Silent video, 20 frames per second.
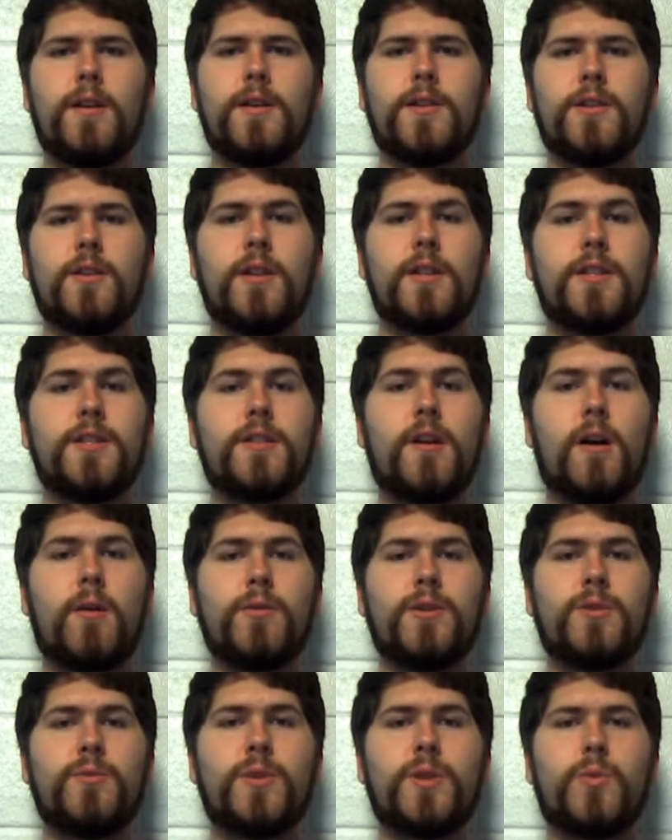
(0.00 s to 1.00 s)
So let's start
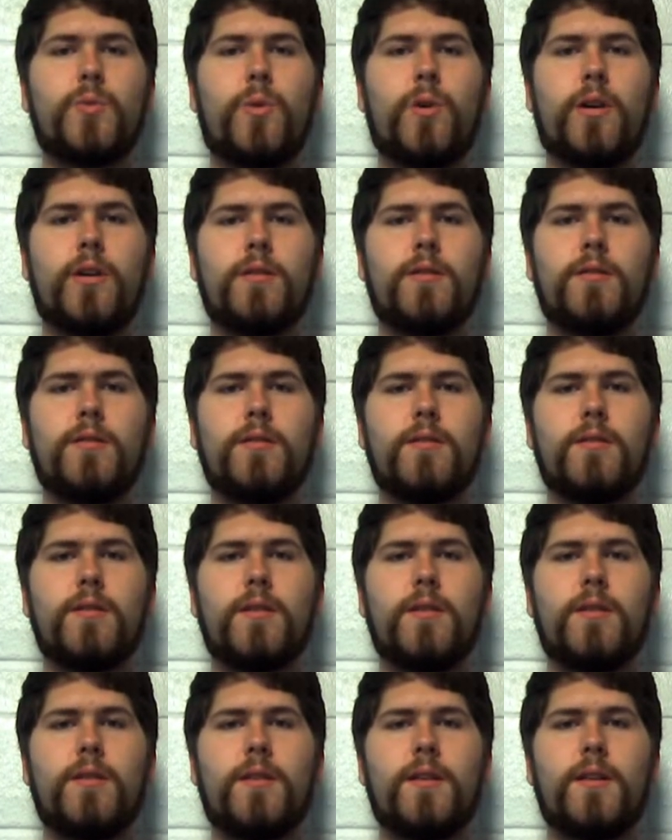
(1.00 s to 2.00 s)
with switch 1.
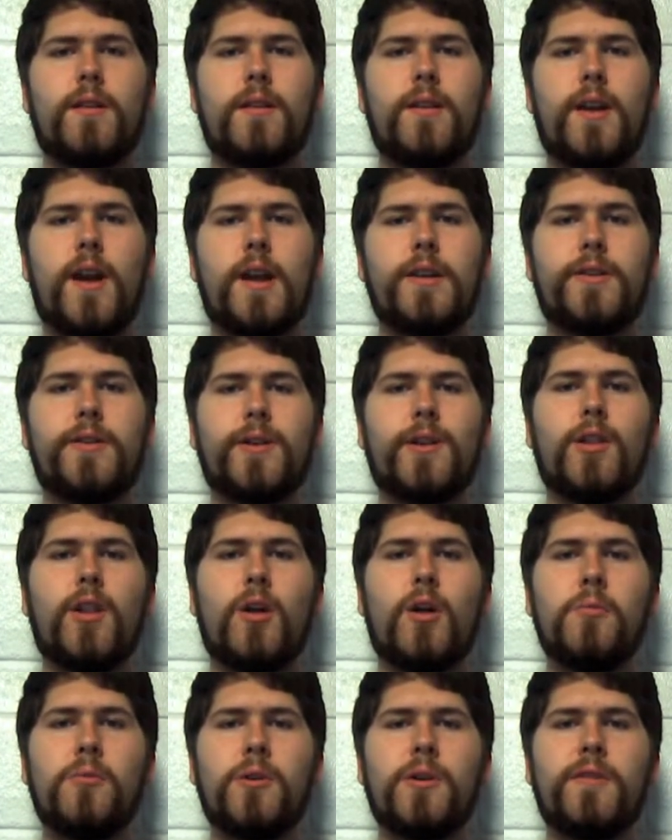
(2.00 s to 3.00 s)
Enter
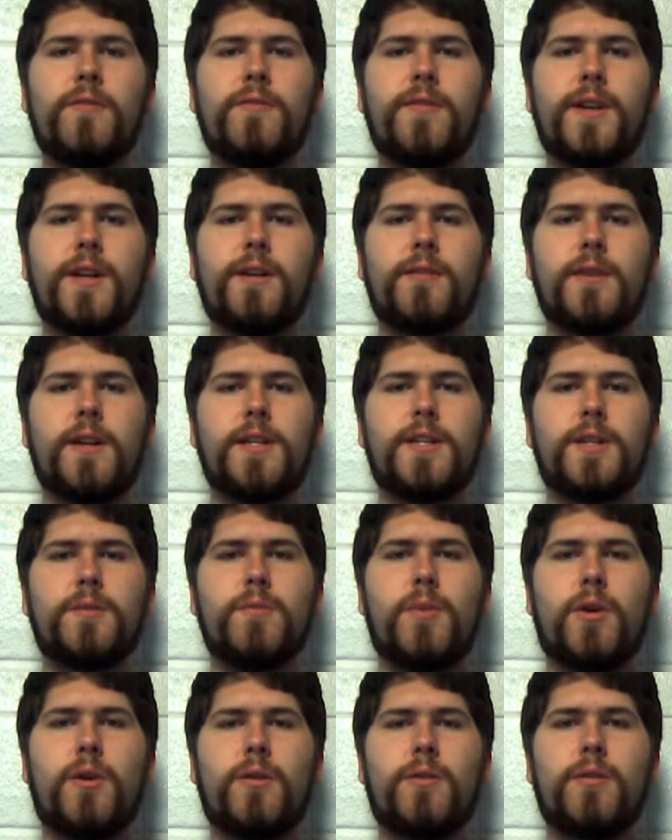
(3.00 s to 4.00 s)
global configuration
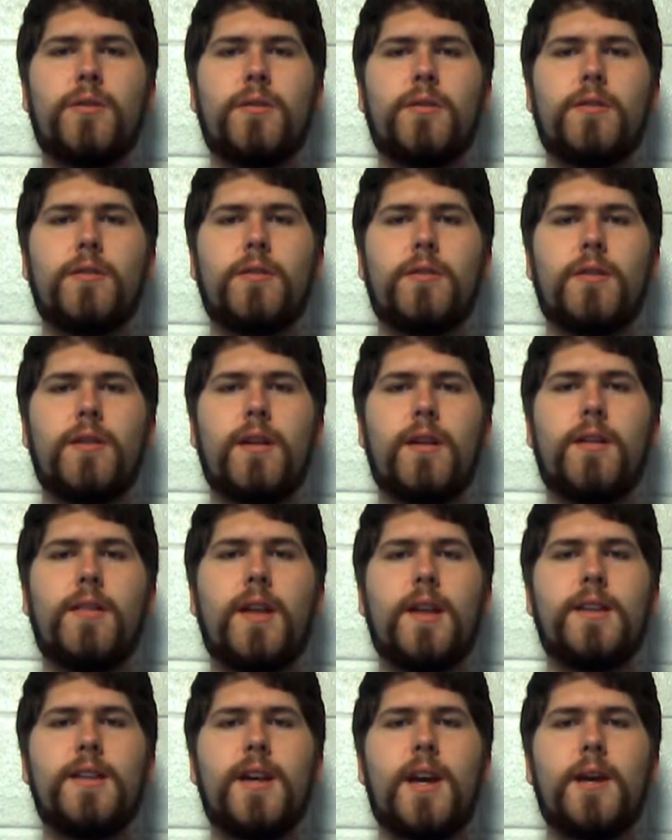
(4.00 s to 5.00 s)
mode,
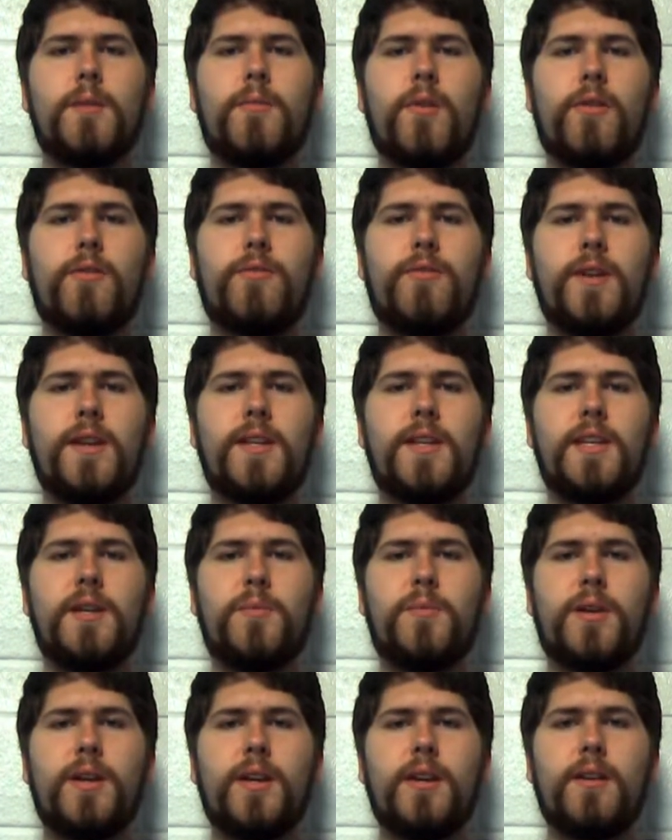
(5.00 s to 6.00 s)
then type
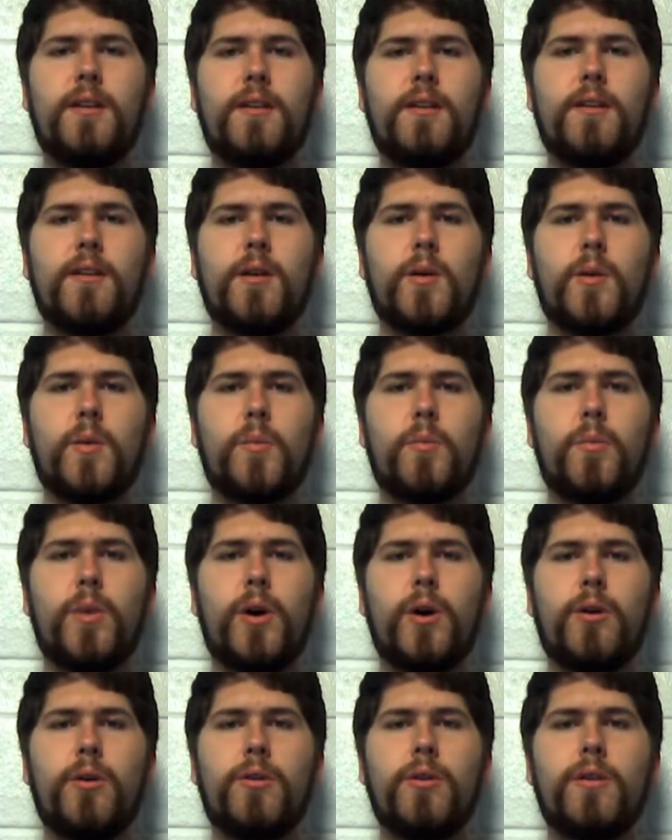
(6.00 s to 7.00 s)
VTP
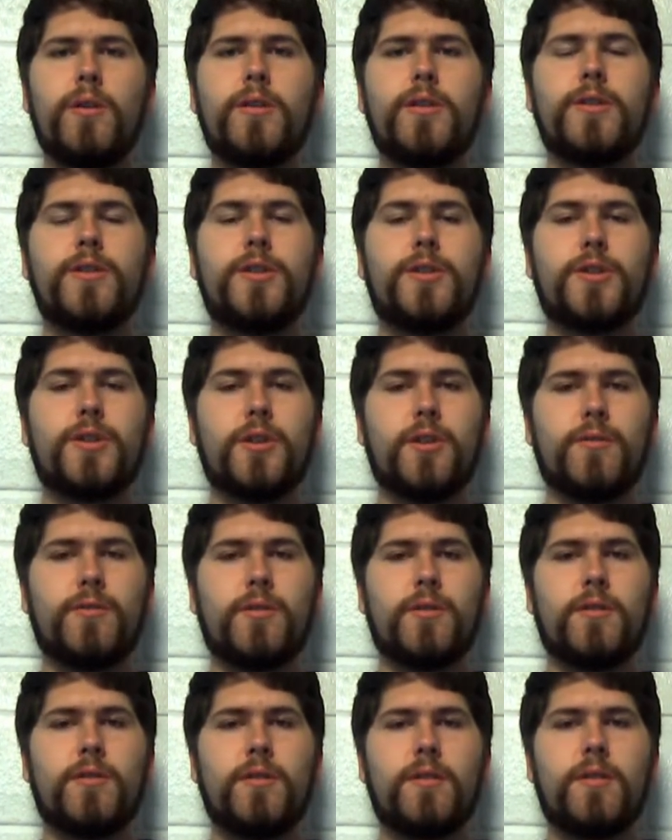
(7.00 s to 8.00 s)
mode
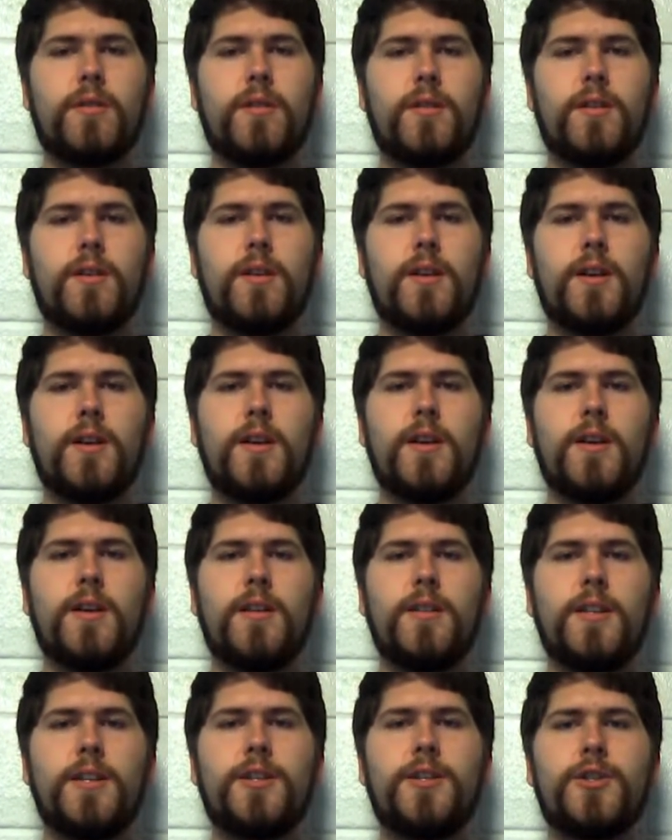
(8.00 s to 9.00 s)
server.
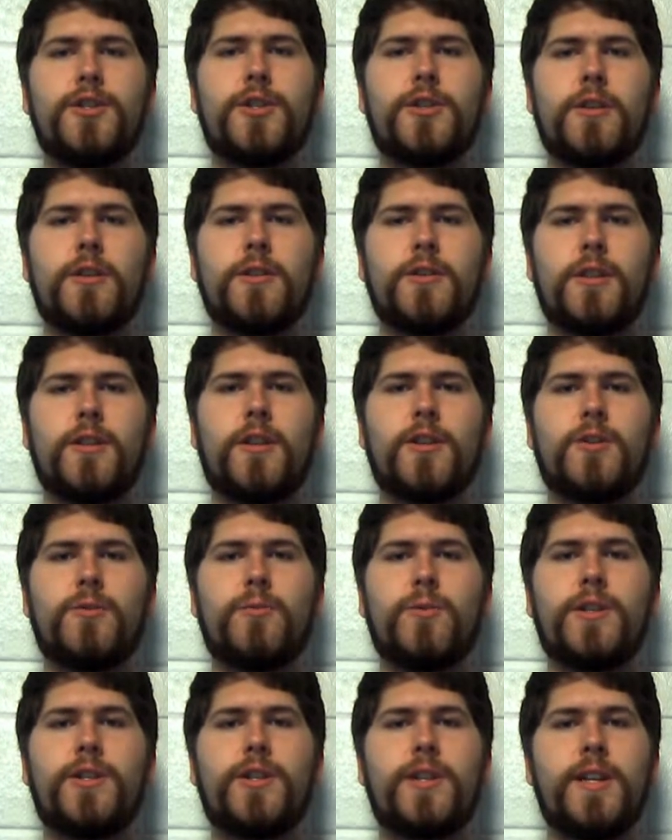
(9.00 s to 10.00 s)
This ensures that the
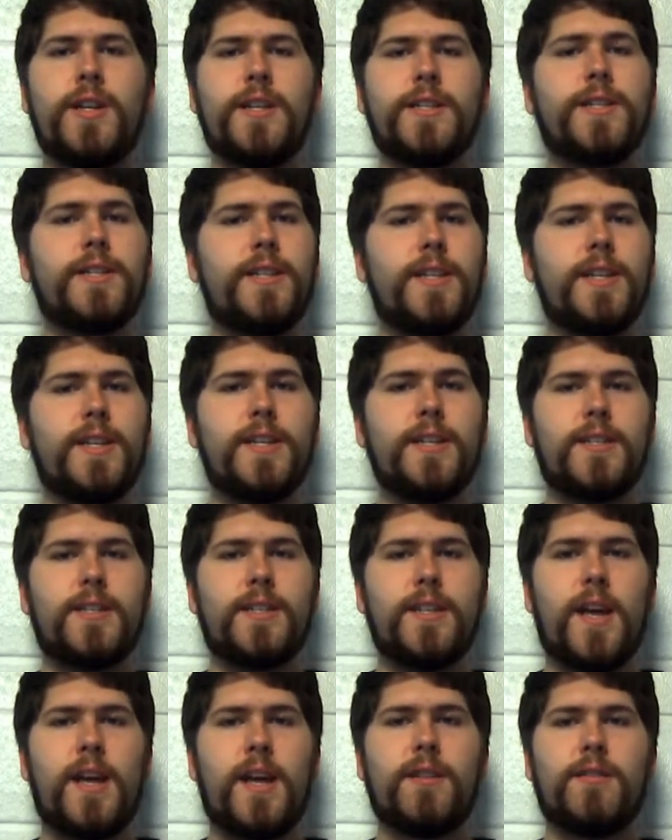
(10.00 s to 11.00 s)
switch is indeed
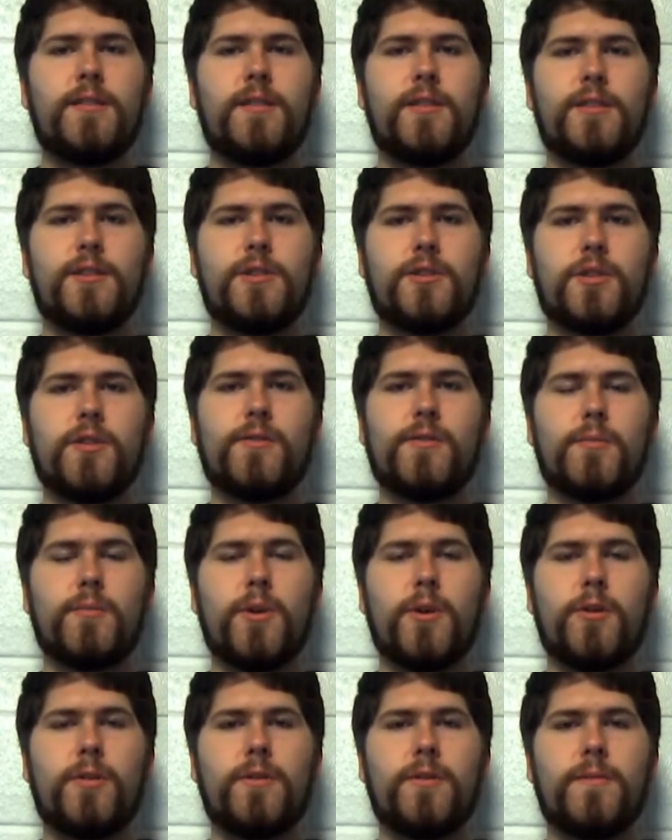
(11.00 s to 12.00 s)
set to the server
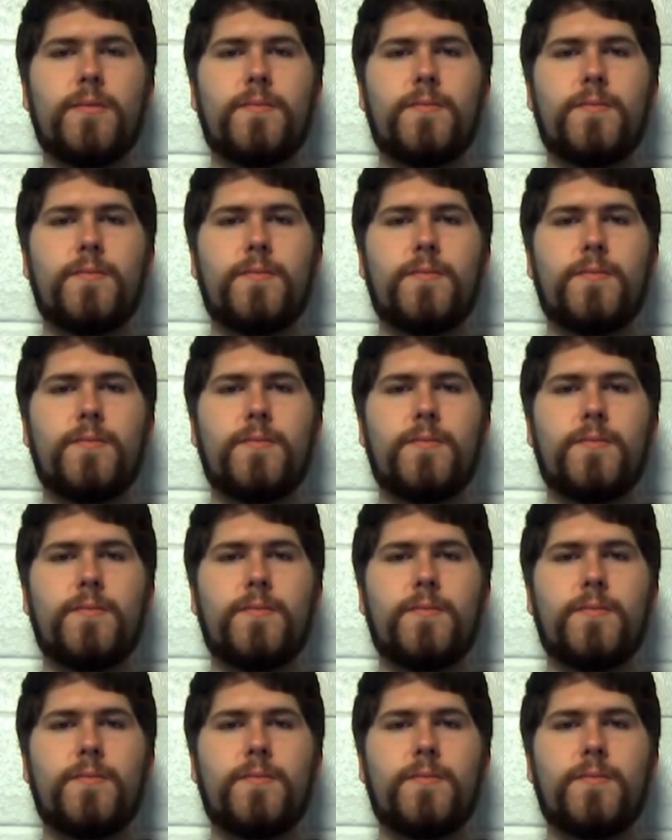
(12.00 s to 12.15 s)
mode.